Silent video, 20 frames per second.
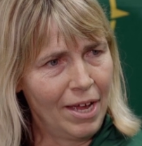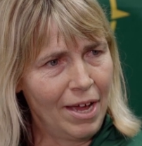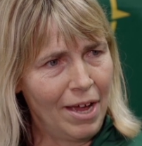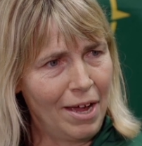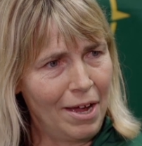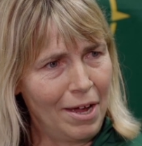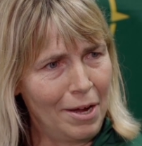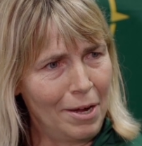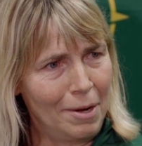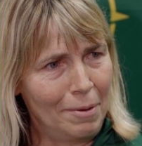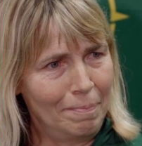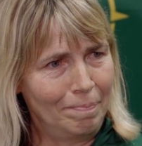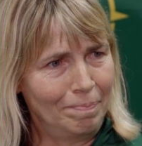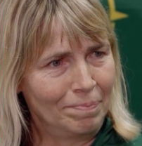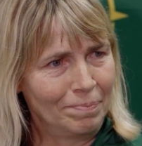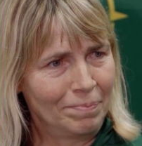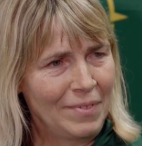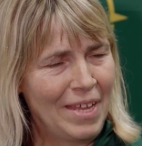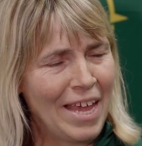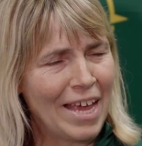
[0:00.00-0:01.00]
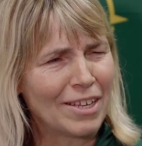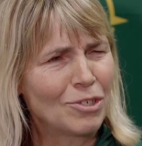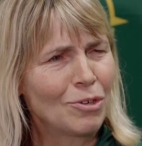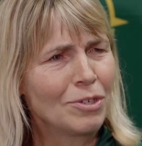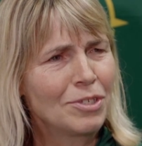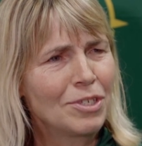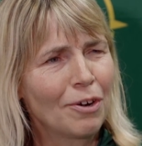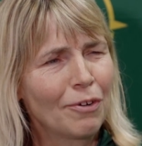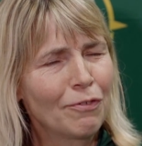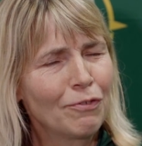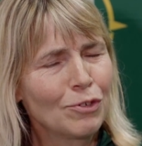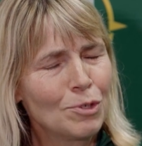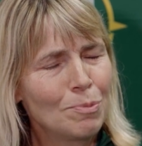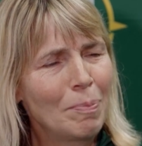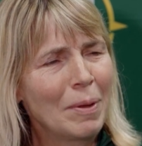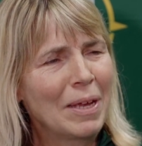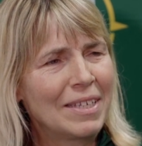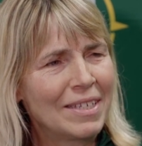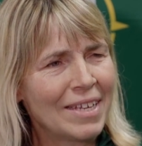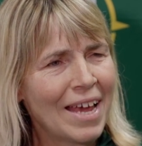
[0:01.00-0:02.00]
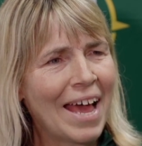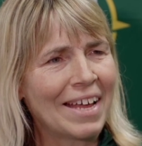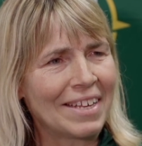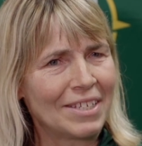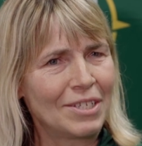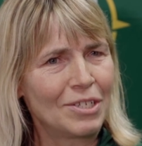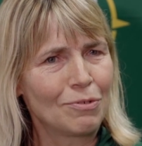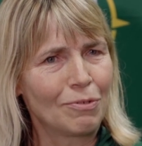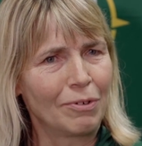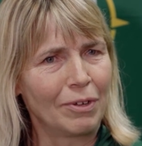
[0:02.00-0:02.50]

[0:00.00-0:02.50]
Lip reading: so it's our first big test,